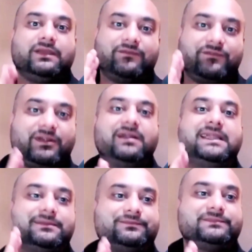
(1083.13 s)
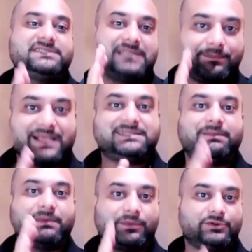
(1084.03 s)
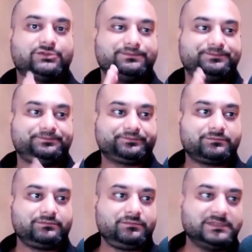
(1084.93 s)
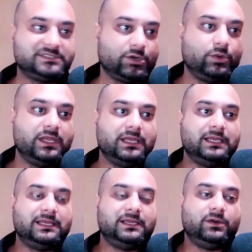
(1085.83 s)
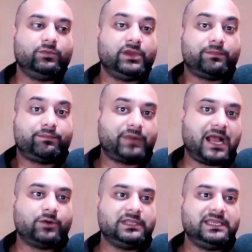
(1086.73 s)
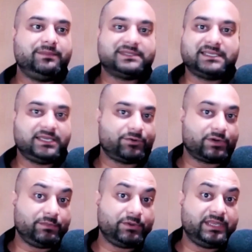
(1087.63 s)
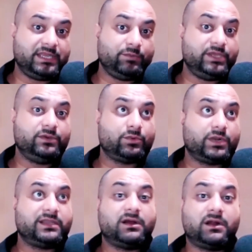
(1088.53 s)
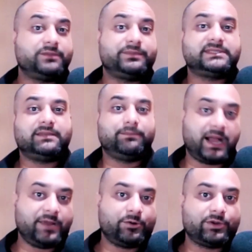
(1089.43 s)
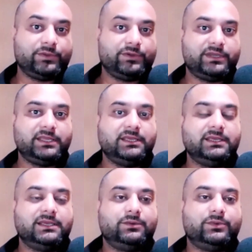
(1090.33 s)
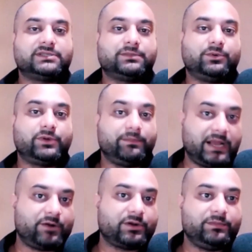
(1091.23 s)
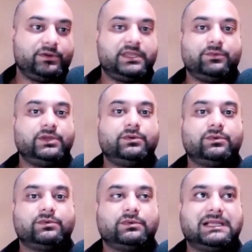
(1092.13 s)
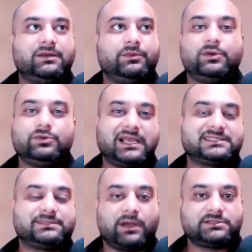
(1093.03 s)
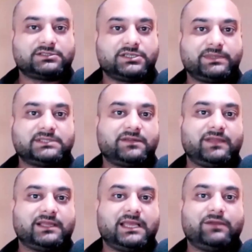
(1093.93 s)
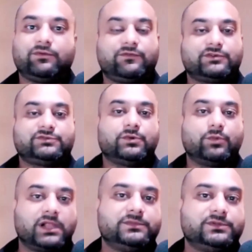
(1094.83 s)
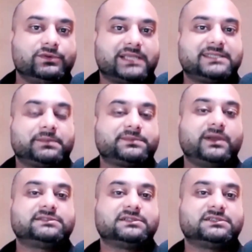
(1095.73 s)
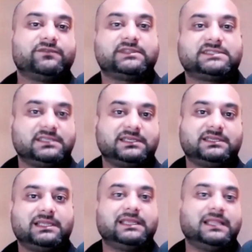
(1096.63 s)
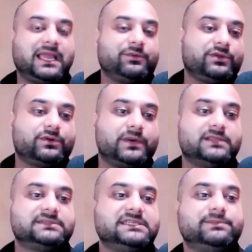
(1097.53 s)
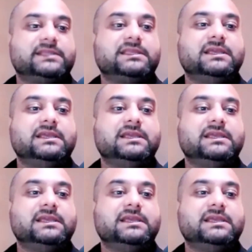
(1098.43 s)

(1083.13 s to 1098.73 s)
very step-by-step approach. So we are proudly presenting our community. We run 100% by our community. We're supported by our community. We don't do like sponsorship and stuff like that. Of course, we're welcome to accept sponsors if it's aligned with our policies, but